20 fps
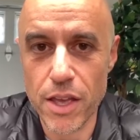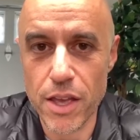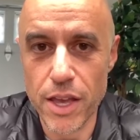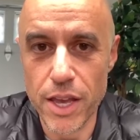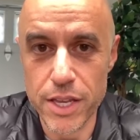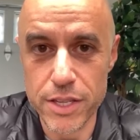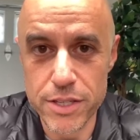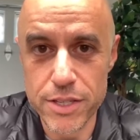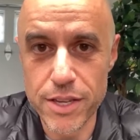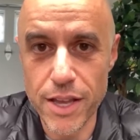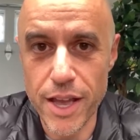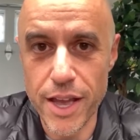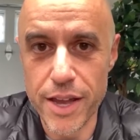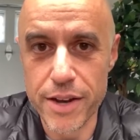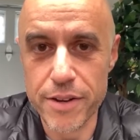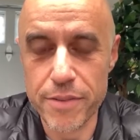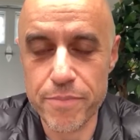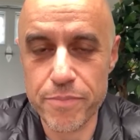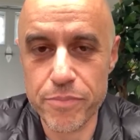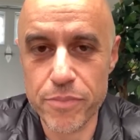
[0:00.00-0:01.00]

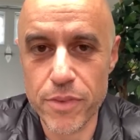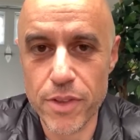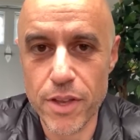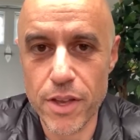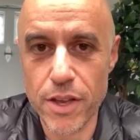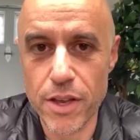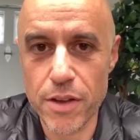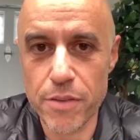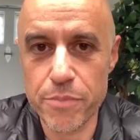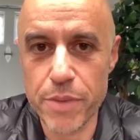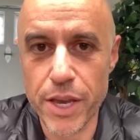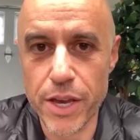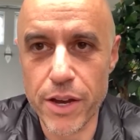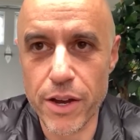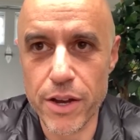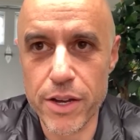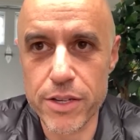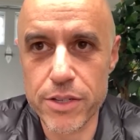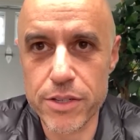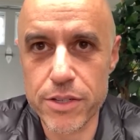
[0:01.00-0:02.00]
inside,
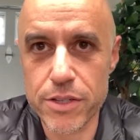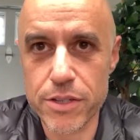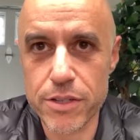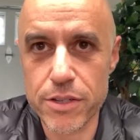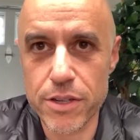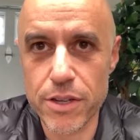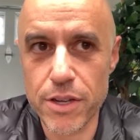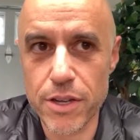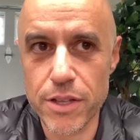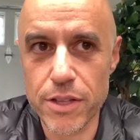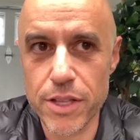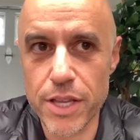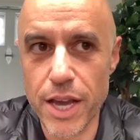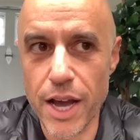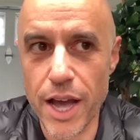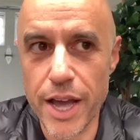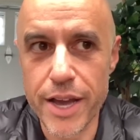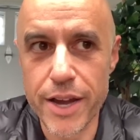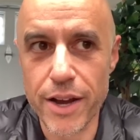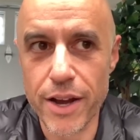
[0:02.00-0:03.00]
because the
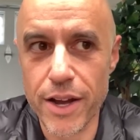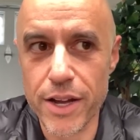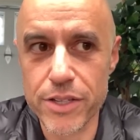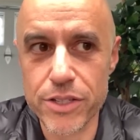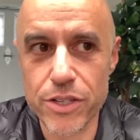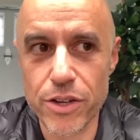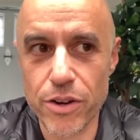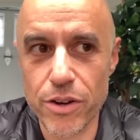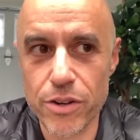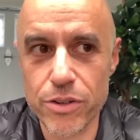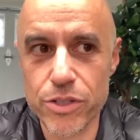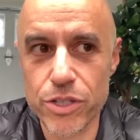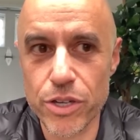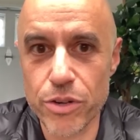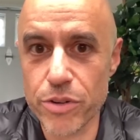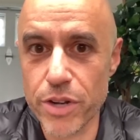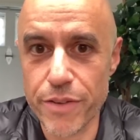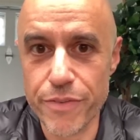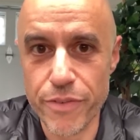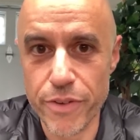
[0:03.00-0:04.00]
icons are so
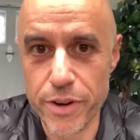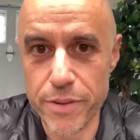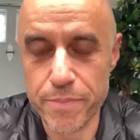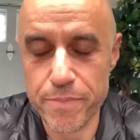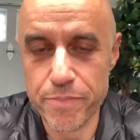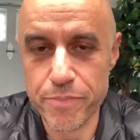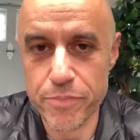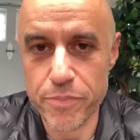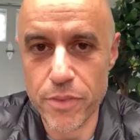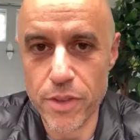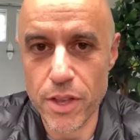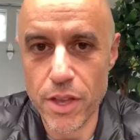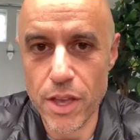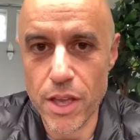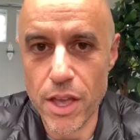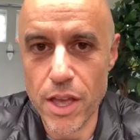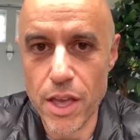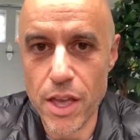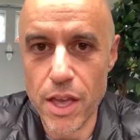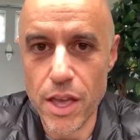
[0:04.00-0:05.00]
different
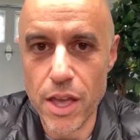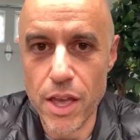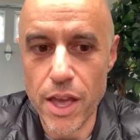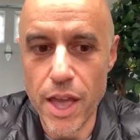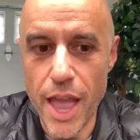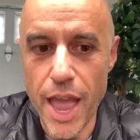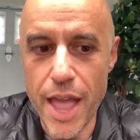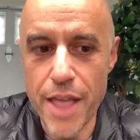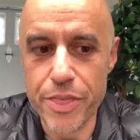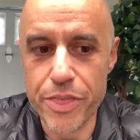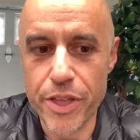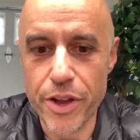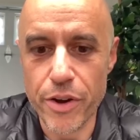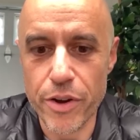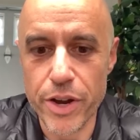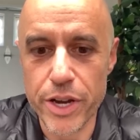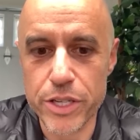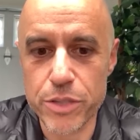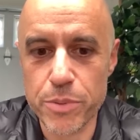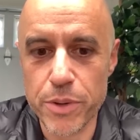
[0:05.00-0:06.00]
and
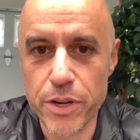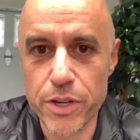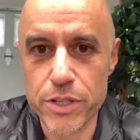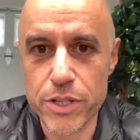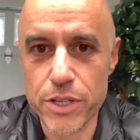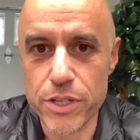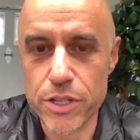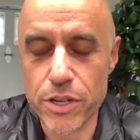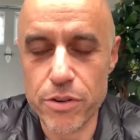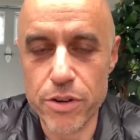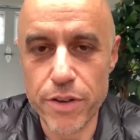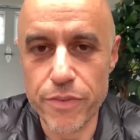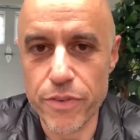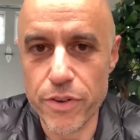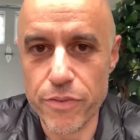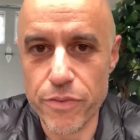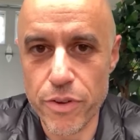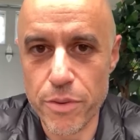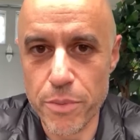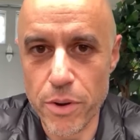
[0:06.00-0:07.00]
their experience is so
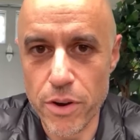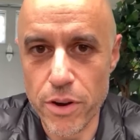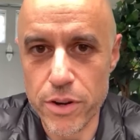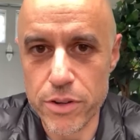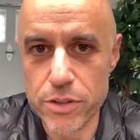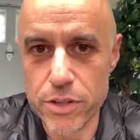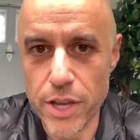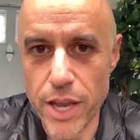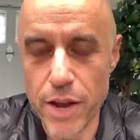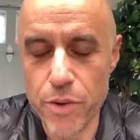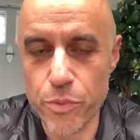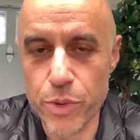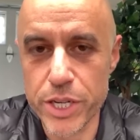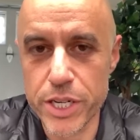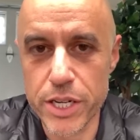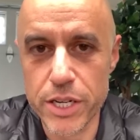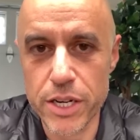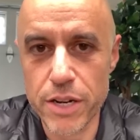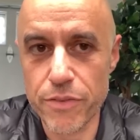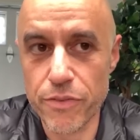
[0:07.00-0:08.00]
different from ours. And we
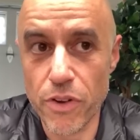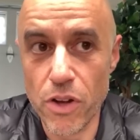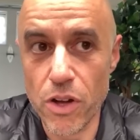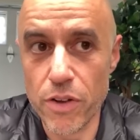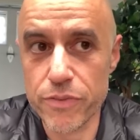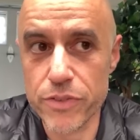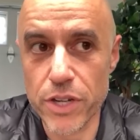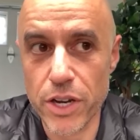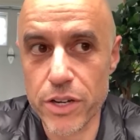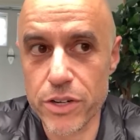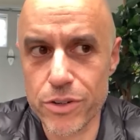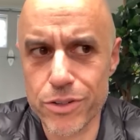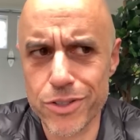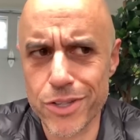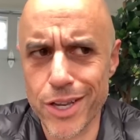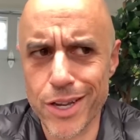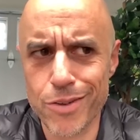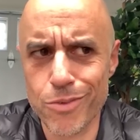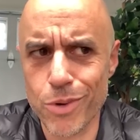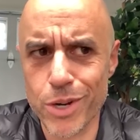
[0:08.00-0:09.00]
didn't evolve to
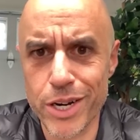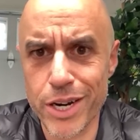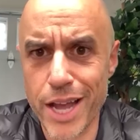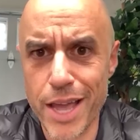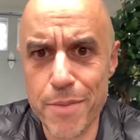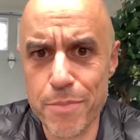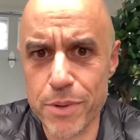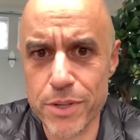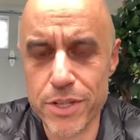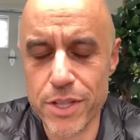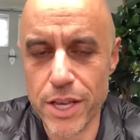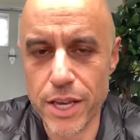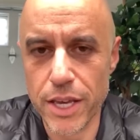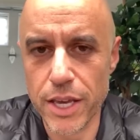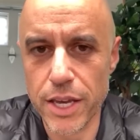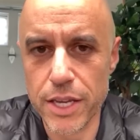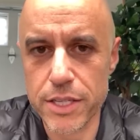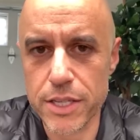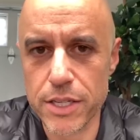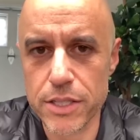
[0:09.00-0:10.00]
understand what an ape is
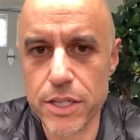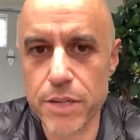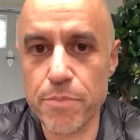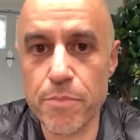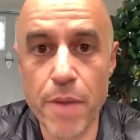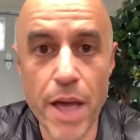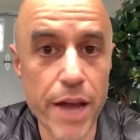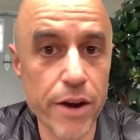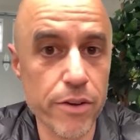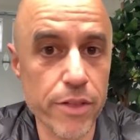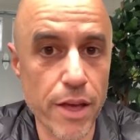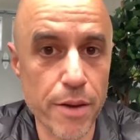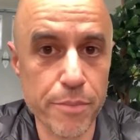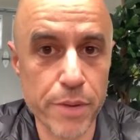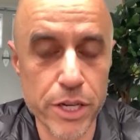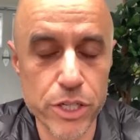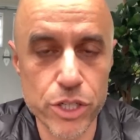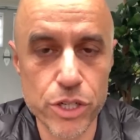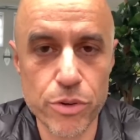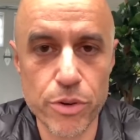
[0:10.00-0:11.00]
thinking. It doesn't matter that
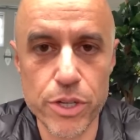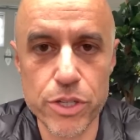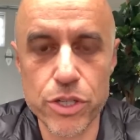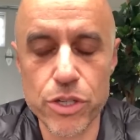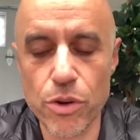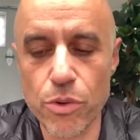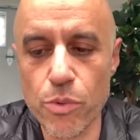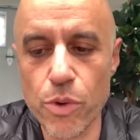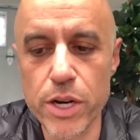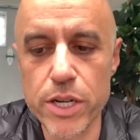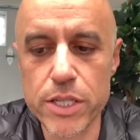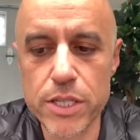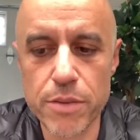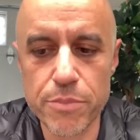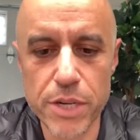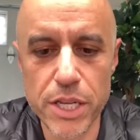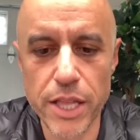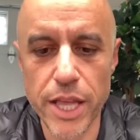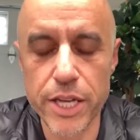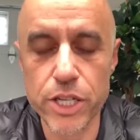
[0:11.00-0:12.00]
much to us. So what does
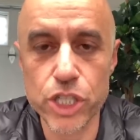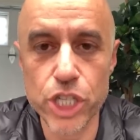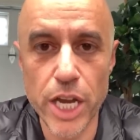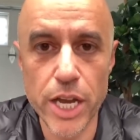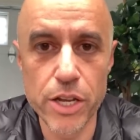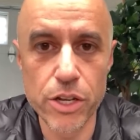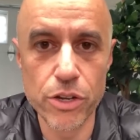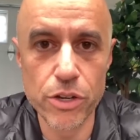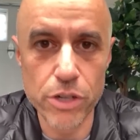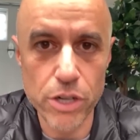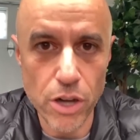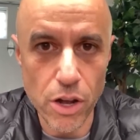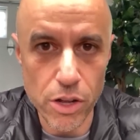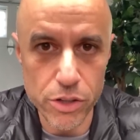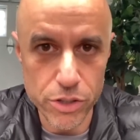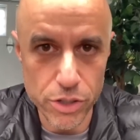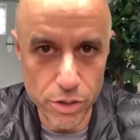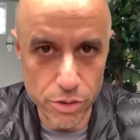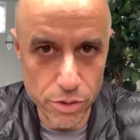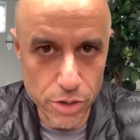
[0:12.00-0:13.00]
somebody like Jane Goodall
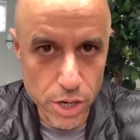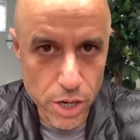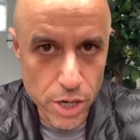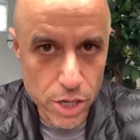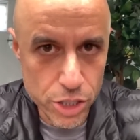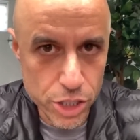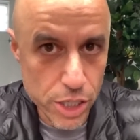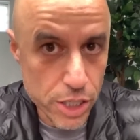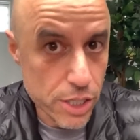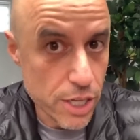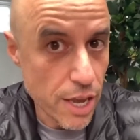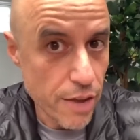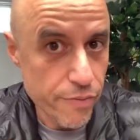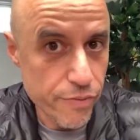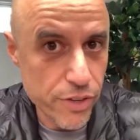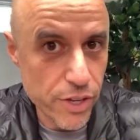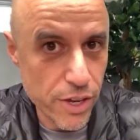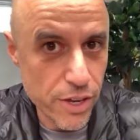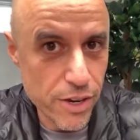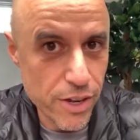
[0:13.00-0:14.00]
do? She's
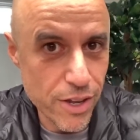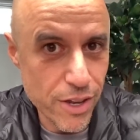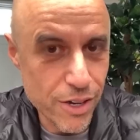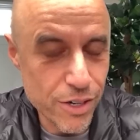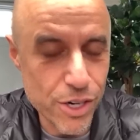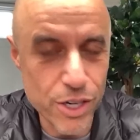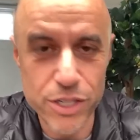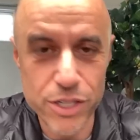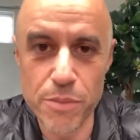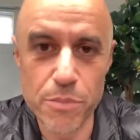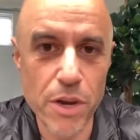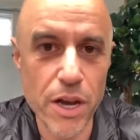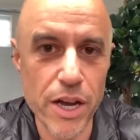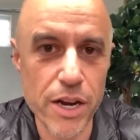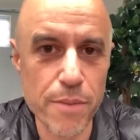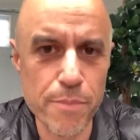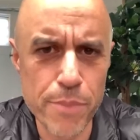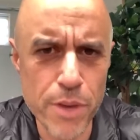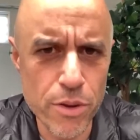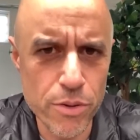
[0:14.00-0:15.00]
gifted. She's some kind
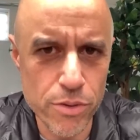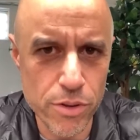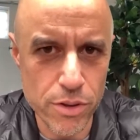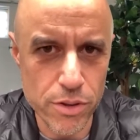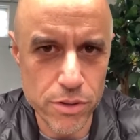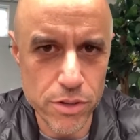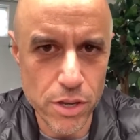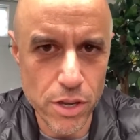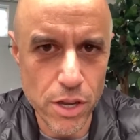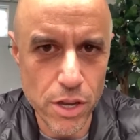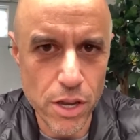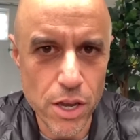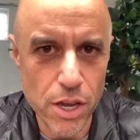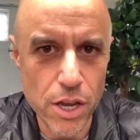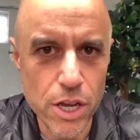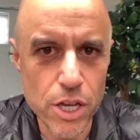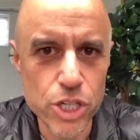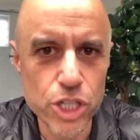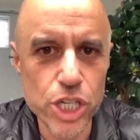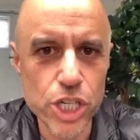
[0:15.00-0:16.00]
of mutant.
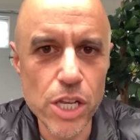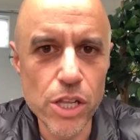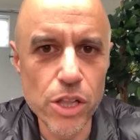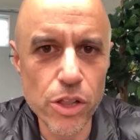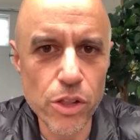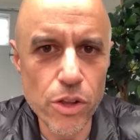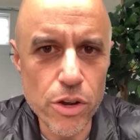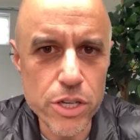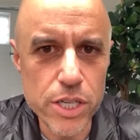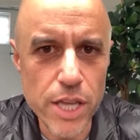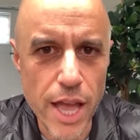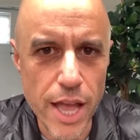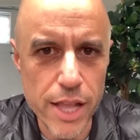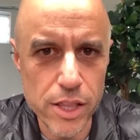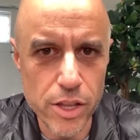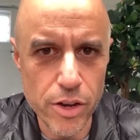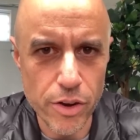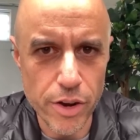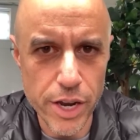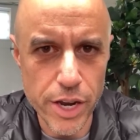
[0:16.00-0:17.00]
She looks at
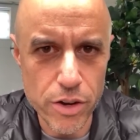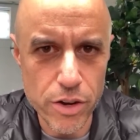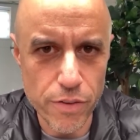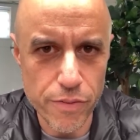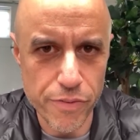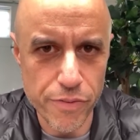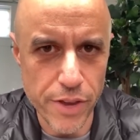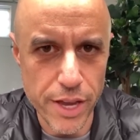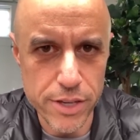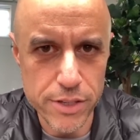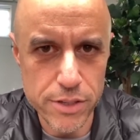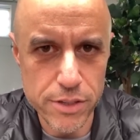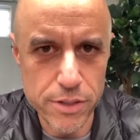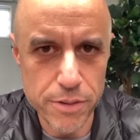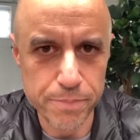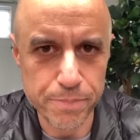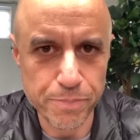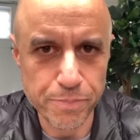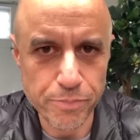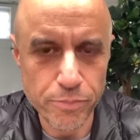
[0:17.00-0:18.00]
their interface,
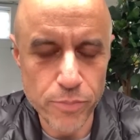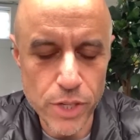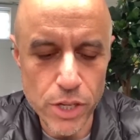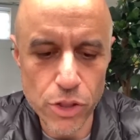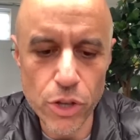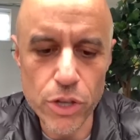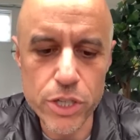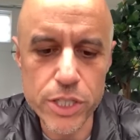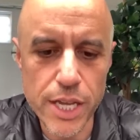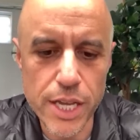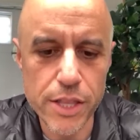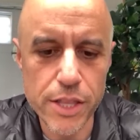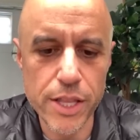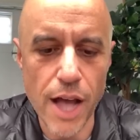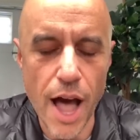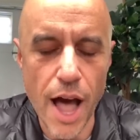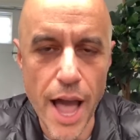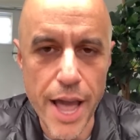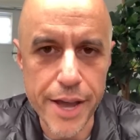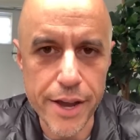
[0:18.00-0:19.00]
looks at the
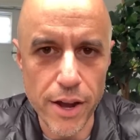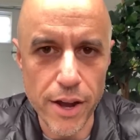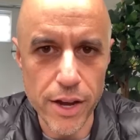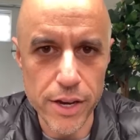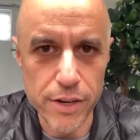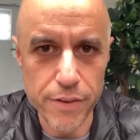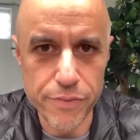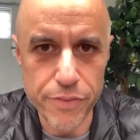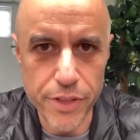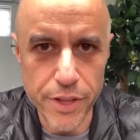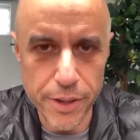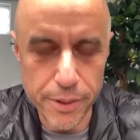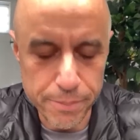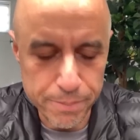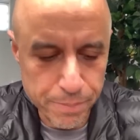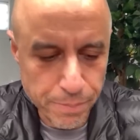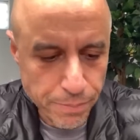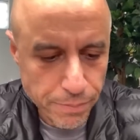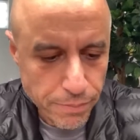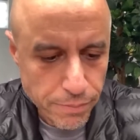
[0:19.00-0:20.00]
icon of the
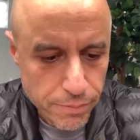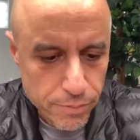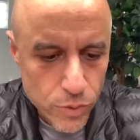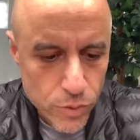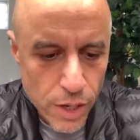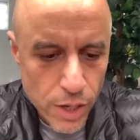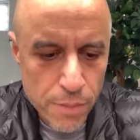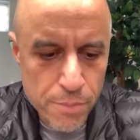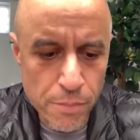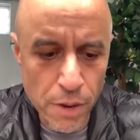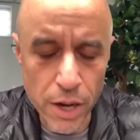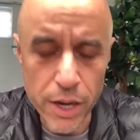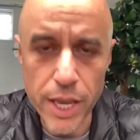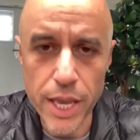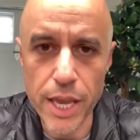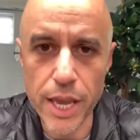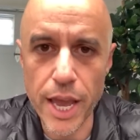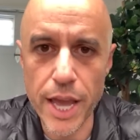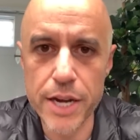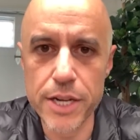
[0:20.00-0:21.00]

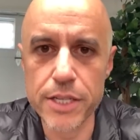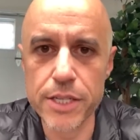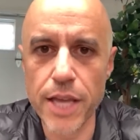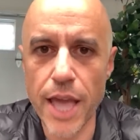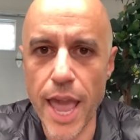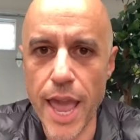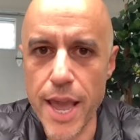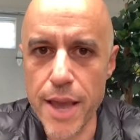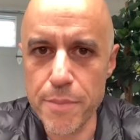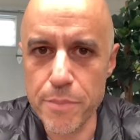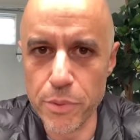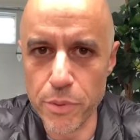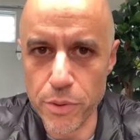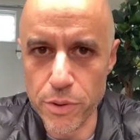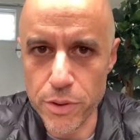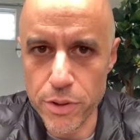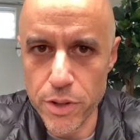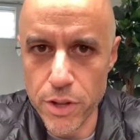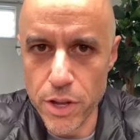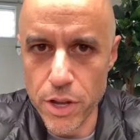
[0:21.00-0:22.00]
monkey, and is
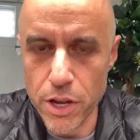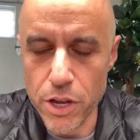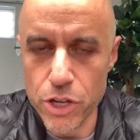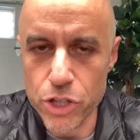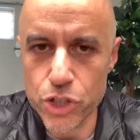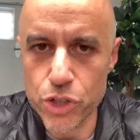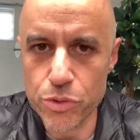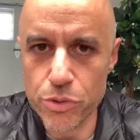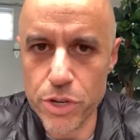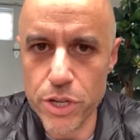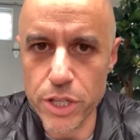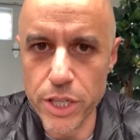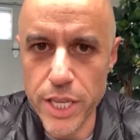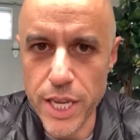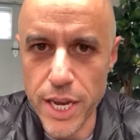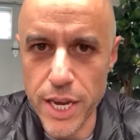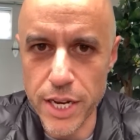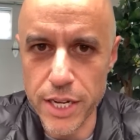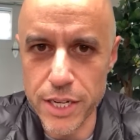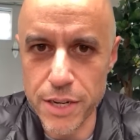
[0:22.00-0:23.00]
able to
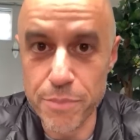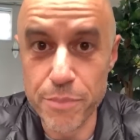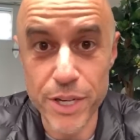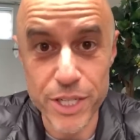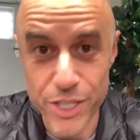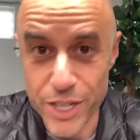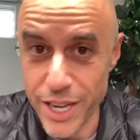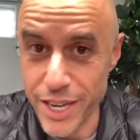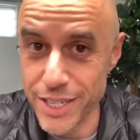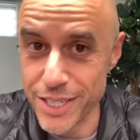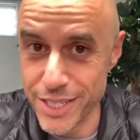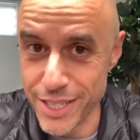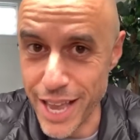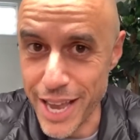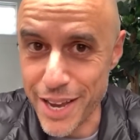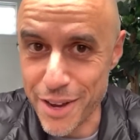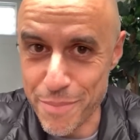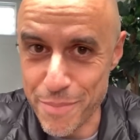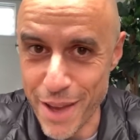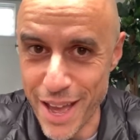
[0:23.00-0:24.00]
glean, much like a
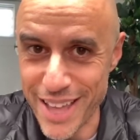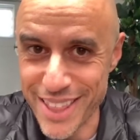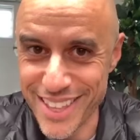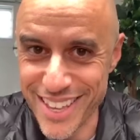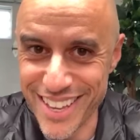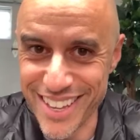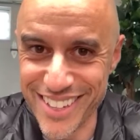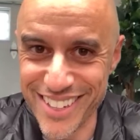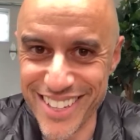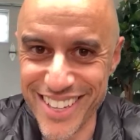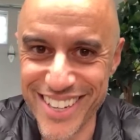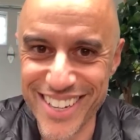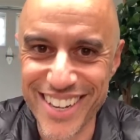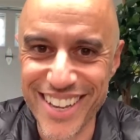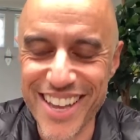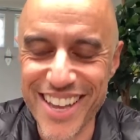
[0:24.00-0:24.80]
psychopath can glean,